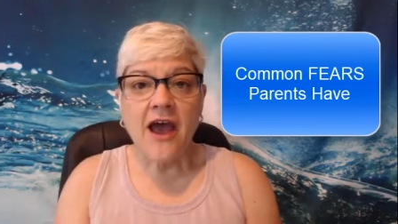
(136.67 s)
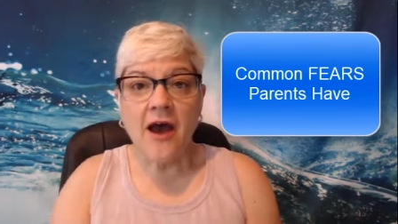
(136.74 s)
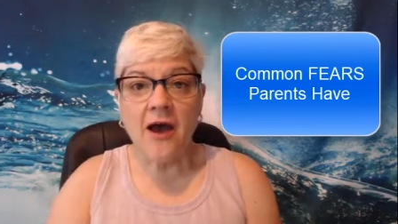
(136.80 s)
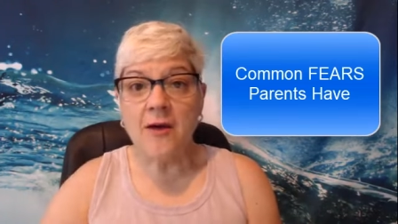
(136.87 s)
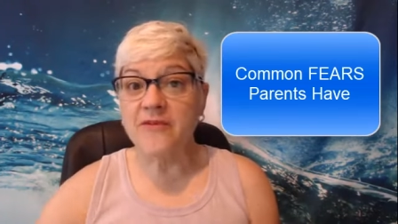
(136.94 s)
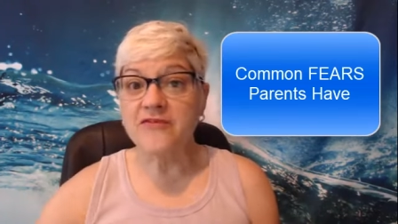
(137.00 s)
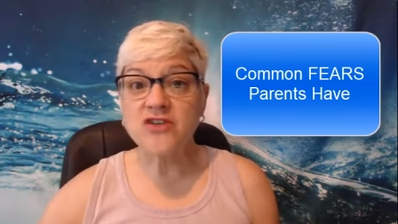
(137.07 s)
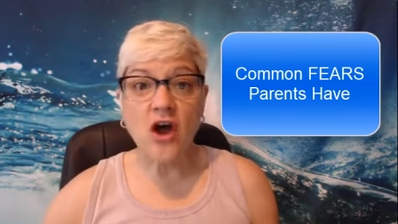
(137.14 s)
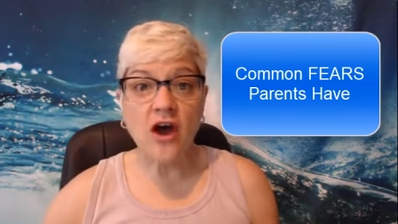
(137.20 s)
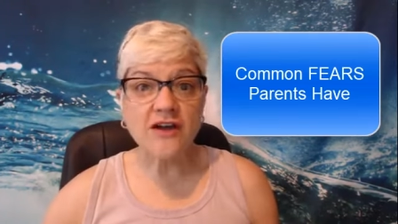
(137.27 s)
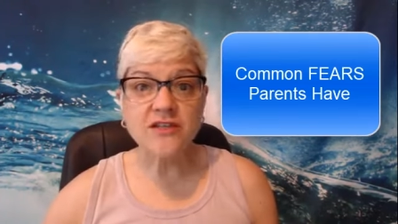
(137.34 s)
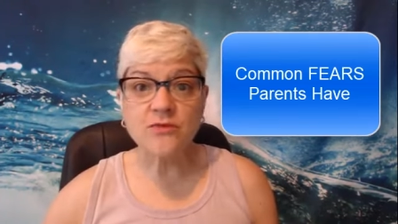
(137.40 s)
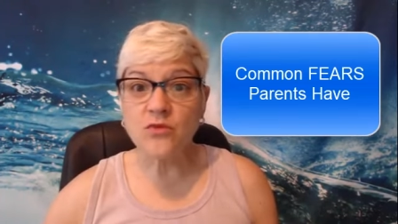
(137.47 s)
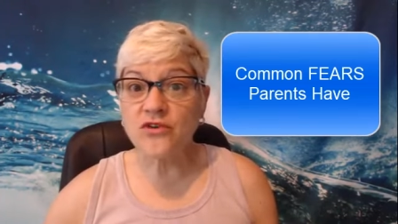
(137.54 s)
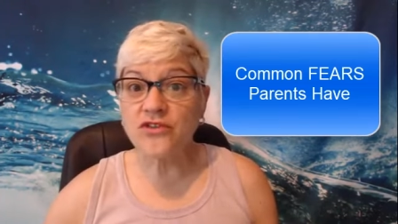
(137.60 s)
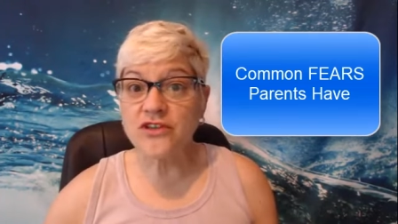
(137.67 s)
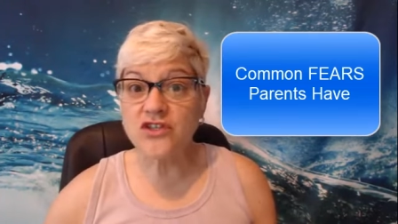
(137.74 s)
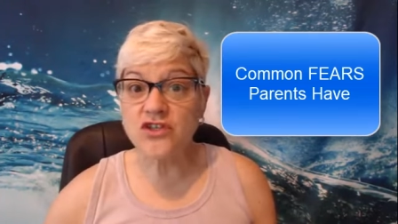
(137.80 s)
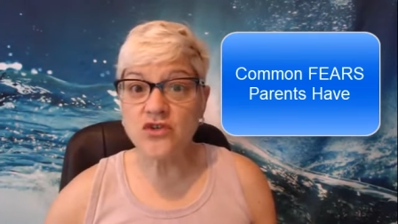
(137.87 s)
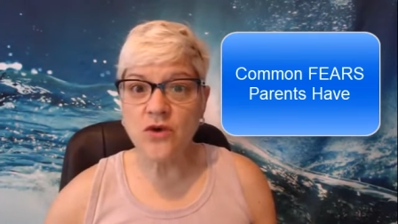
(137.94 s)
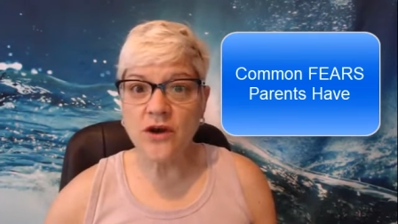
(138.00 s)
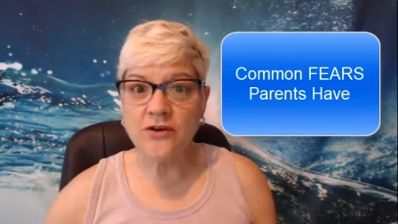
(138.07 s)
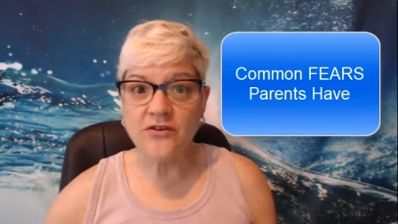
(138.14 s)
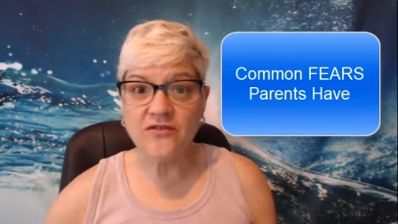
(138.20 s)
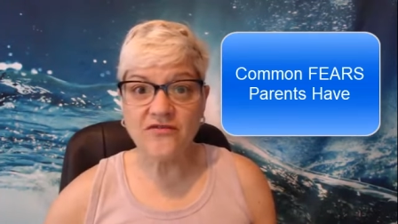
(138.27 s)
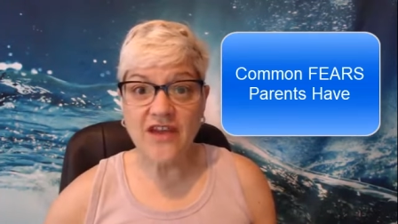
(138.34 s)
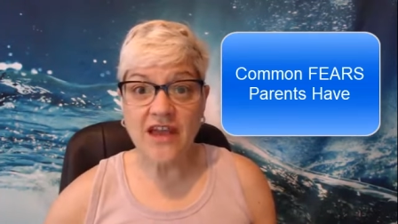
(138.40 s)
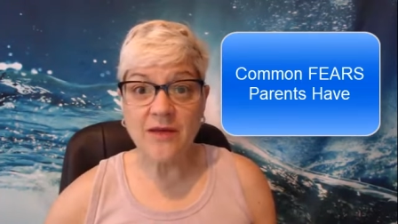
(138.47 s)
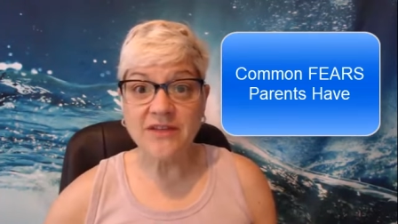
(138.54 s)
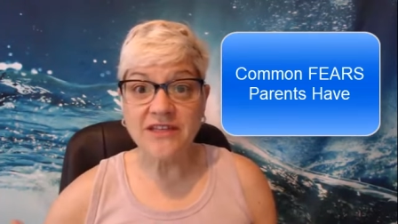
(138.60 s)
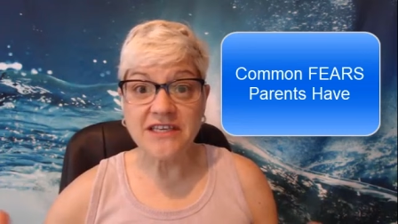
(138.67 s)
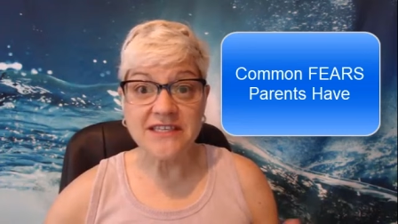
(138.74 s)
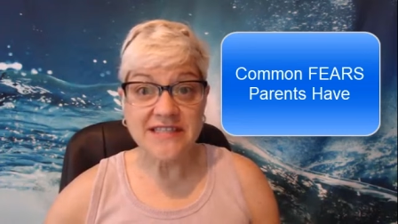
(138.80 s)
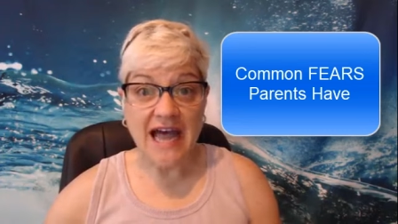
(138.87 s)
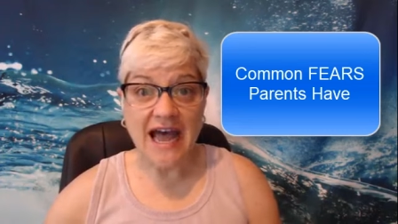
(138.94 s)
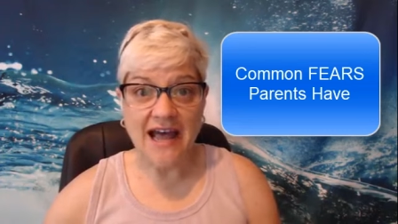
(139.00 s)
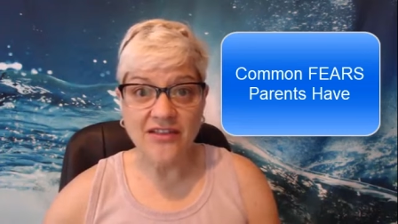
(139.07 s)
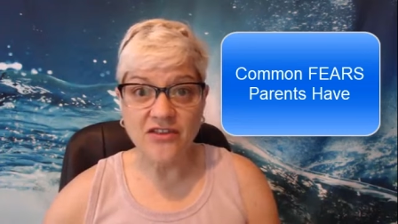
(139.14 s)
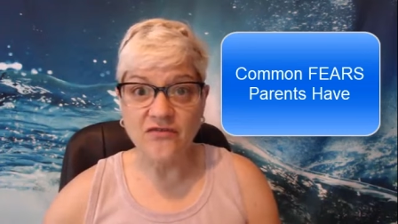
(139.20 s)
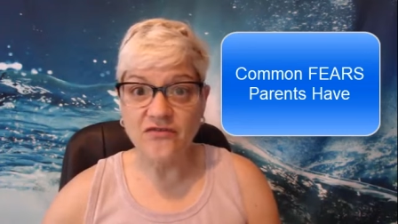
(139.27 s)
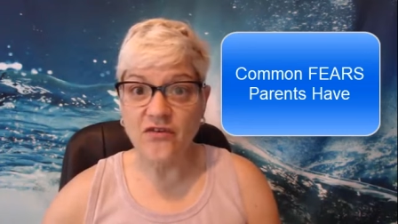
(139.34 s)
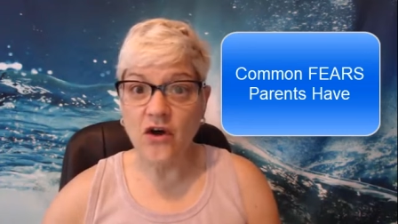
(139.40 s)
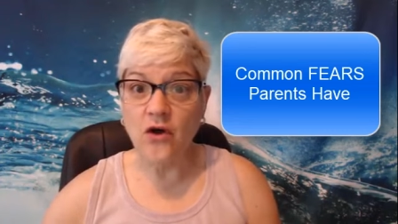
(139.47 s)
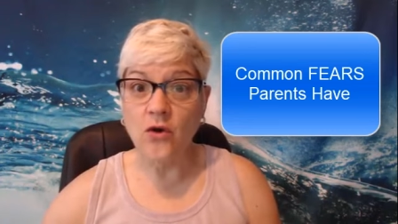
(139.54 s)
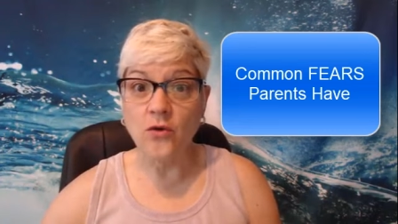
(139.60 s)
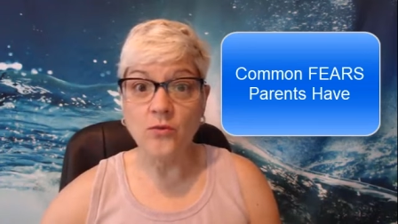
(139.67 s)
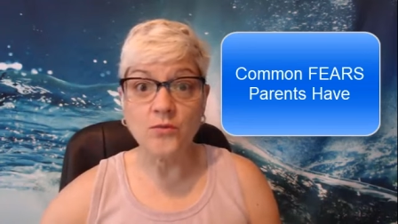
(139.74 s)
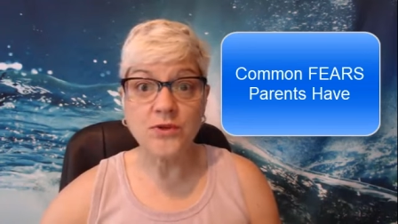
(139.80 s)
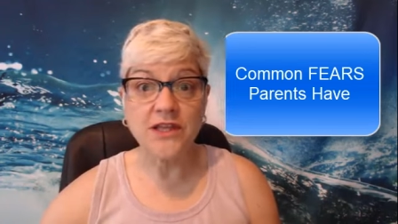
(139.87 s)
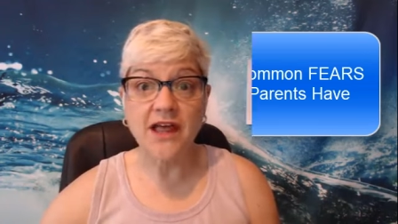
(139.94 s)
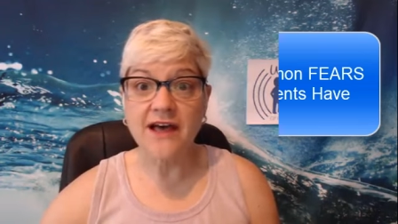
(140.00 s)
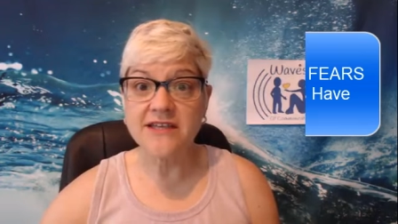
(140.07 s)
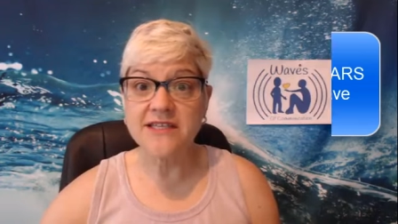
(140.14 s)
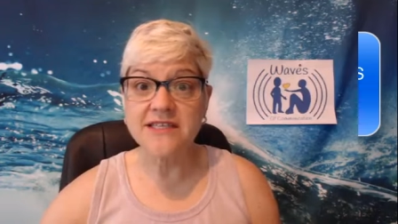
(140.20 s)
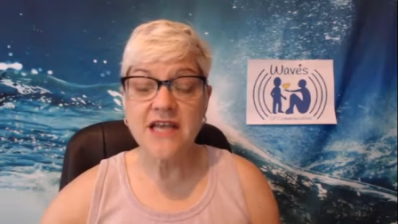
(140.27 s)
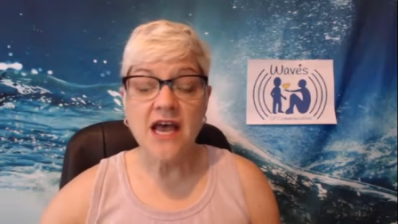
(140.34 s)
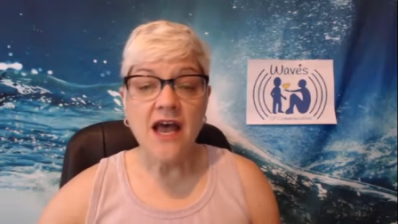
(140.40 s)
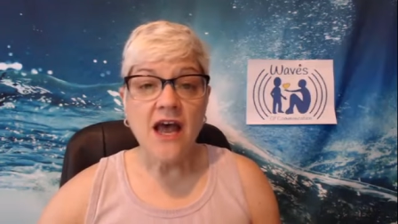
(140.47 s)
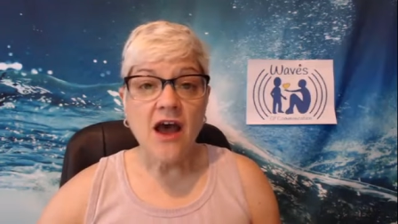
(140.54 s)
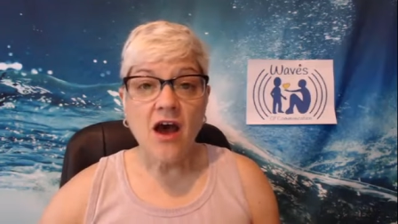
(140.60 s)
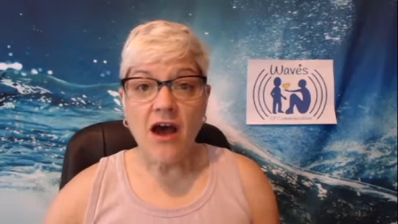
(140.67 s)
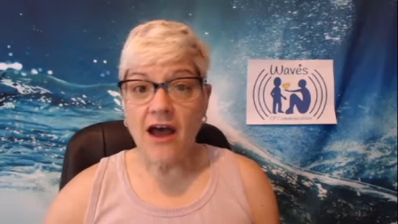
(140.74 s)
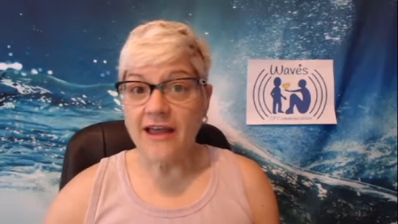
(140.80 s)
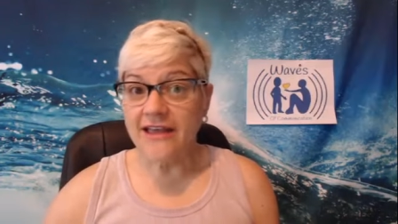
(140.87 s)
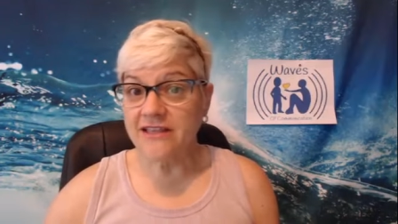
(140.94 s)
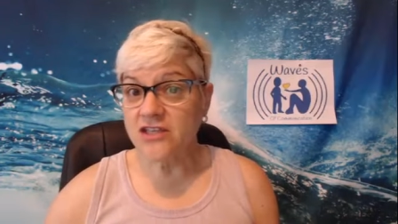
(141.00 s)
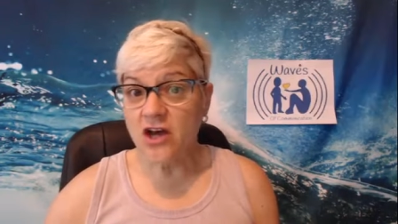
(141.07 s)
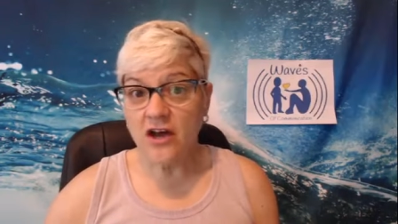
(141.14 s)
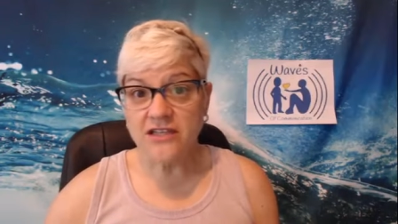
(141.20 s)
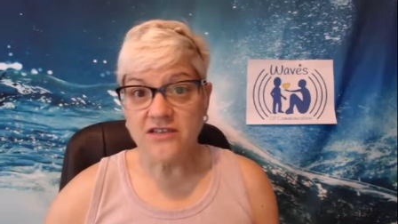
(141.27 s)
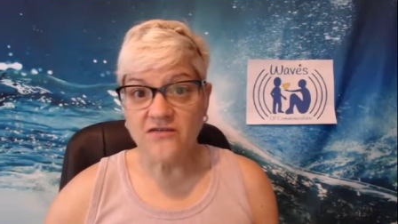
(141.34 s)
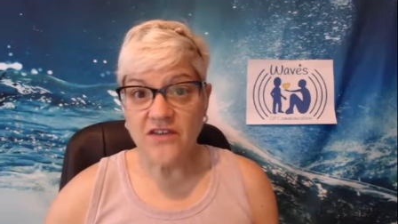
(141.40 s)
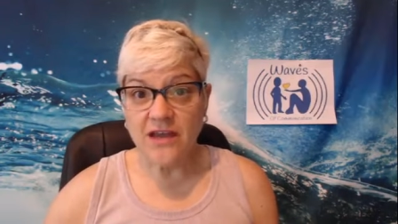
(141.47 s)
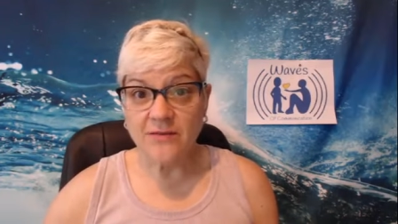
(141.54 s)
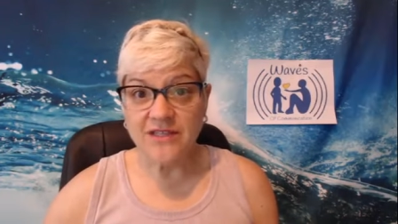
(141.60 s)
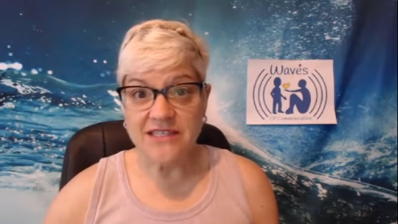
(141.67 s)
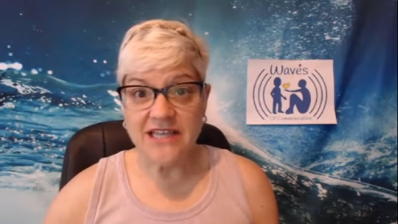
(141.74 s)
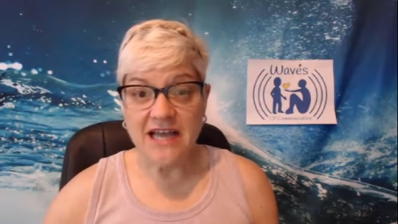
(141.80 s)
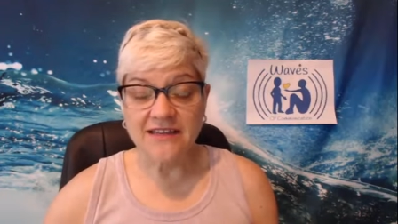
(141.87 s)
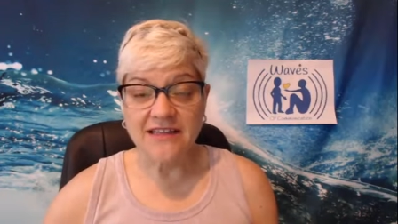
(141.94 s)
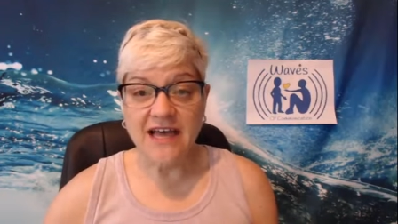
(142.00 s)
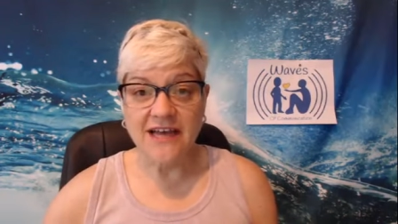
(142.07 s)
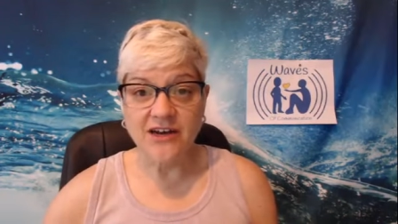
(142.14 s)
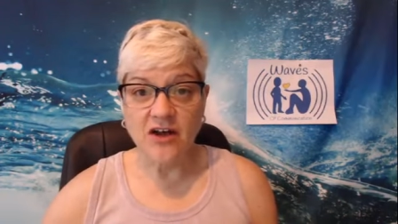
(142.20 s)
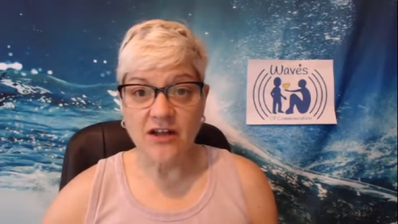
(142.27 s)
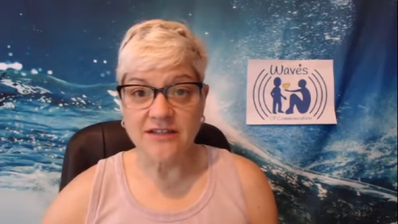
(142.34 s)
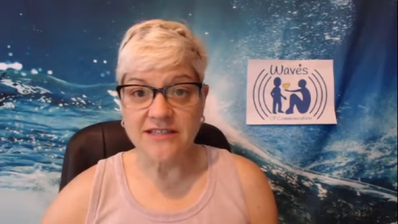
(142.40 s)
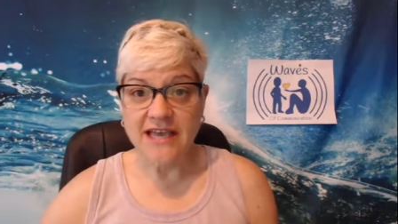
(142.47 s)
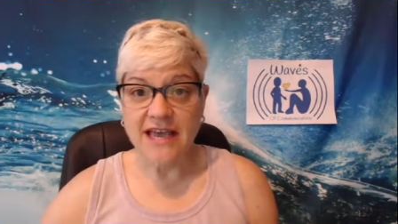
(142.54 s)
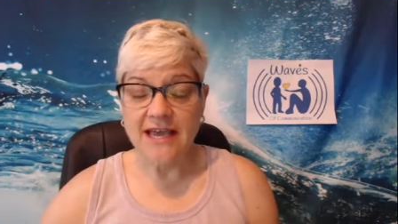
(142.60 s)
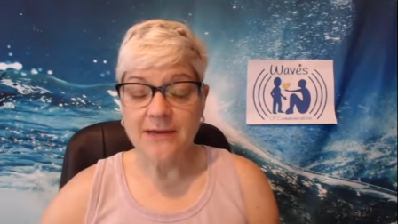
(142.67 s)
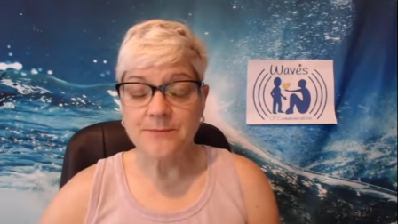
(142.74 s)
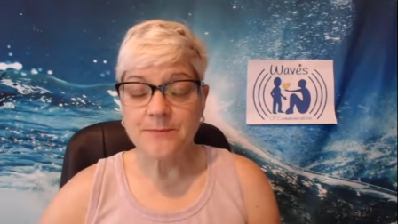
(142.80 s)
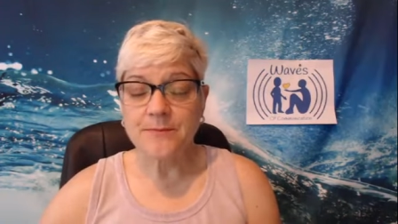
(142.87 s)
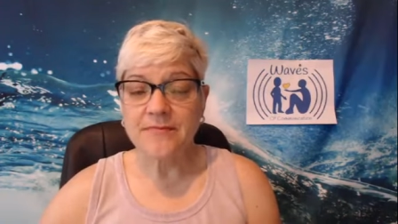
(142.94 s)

Um, I've talked to more than 200 families on the phone, plus I talk to families online all day.